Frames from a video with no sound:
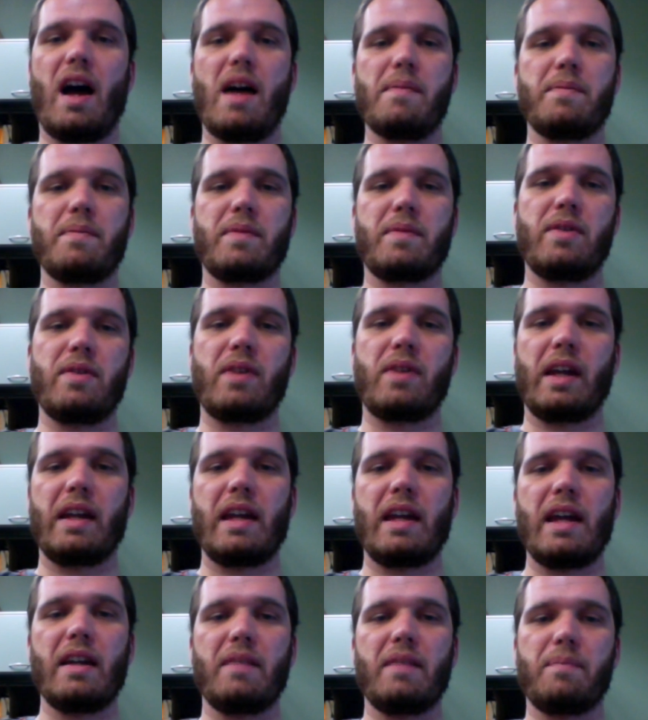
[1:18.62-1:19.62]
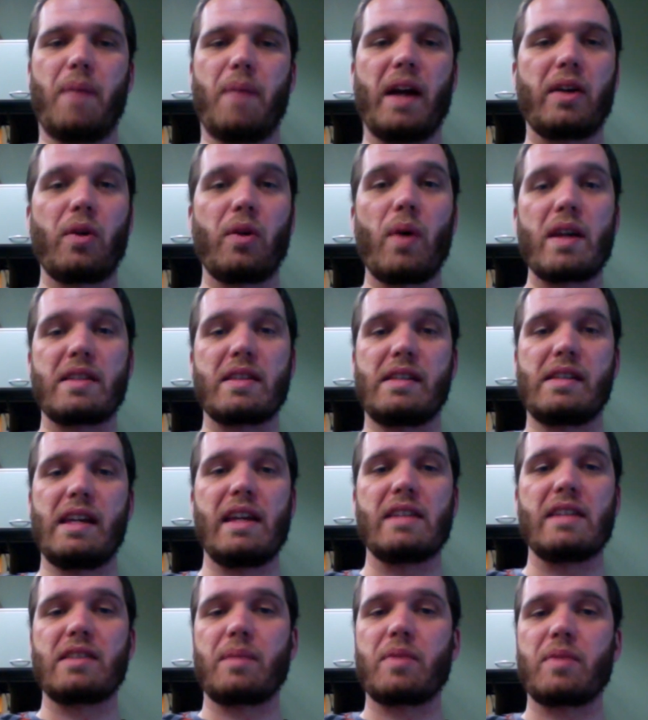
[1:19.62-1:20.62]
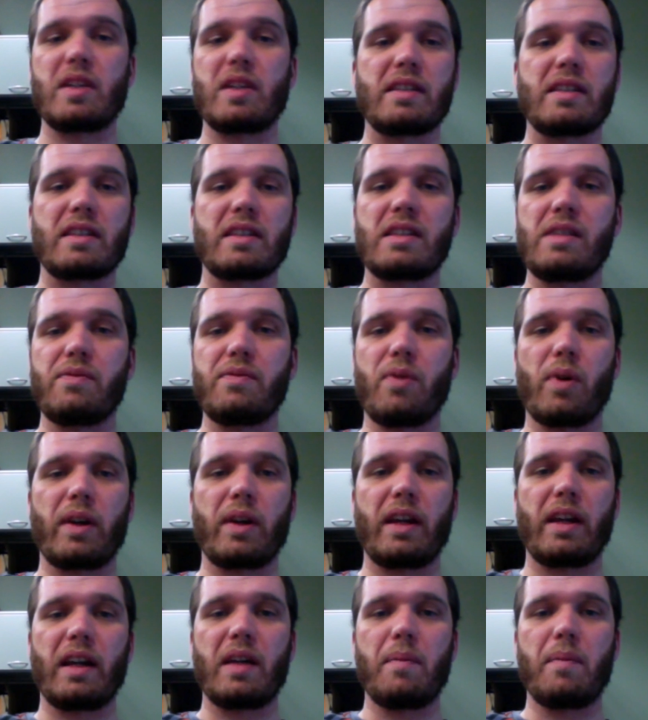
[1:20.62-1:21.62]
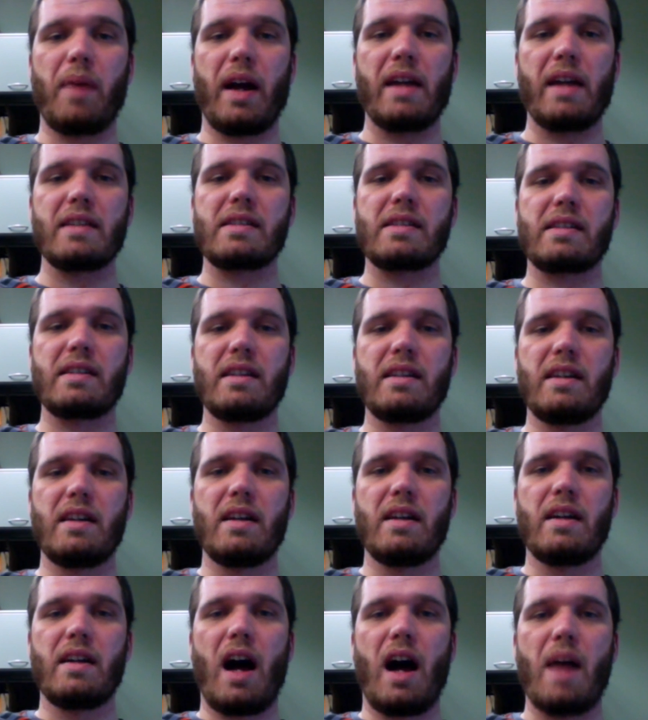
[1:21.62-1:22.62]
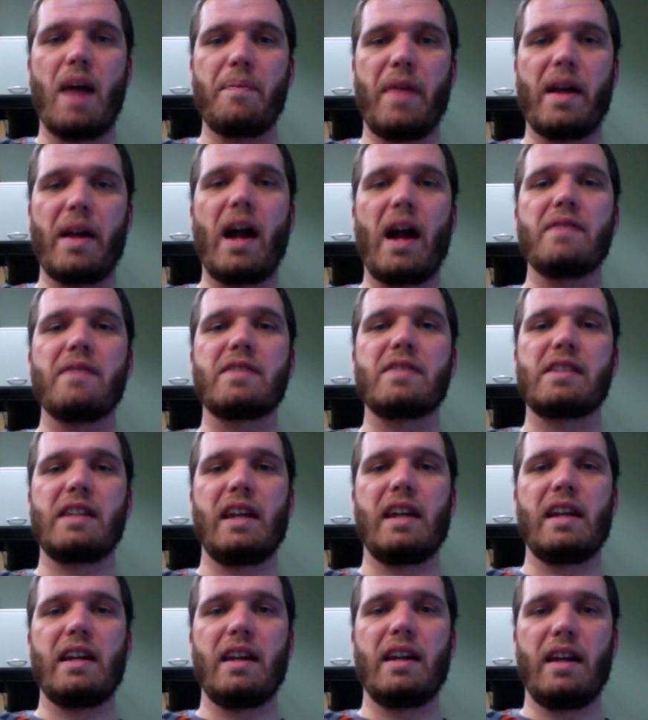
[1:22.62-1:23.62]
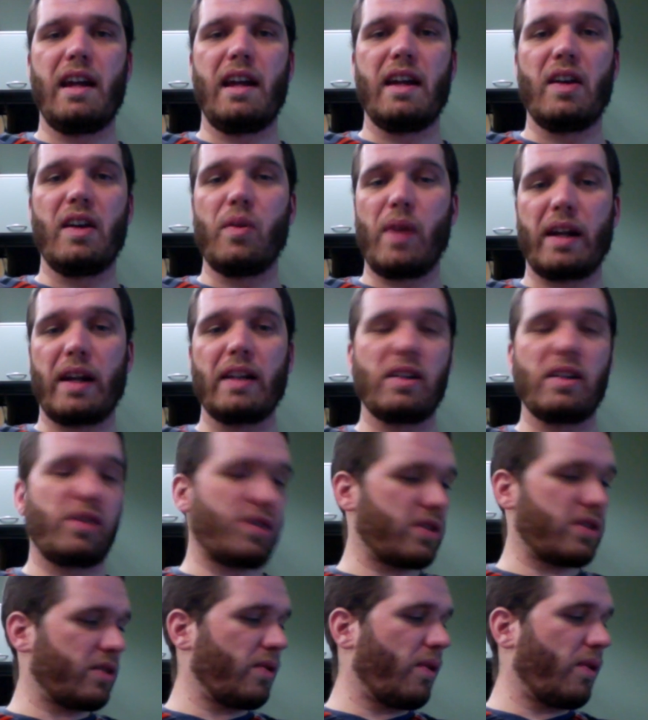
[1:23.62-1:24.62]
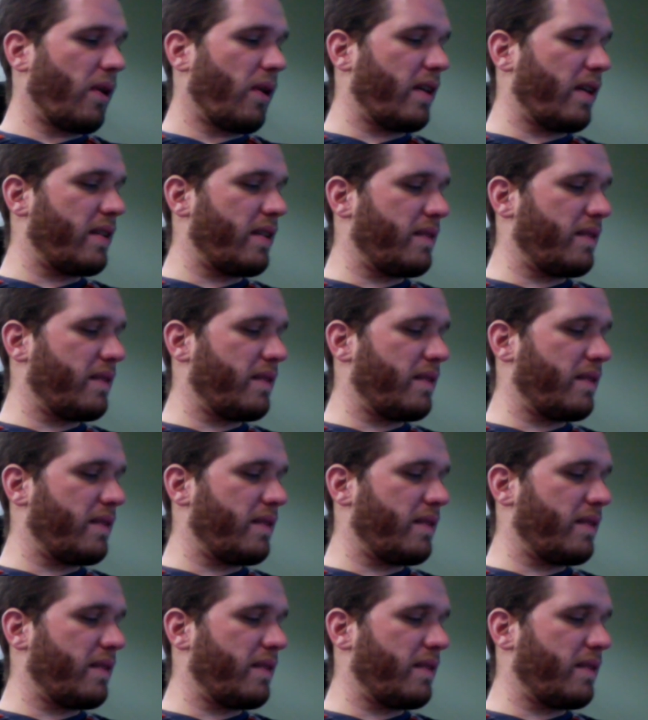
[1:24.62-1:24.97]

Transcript: you can get microSDs up to 64 gigabytes that I've seen in a regular store.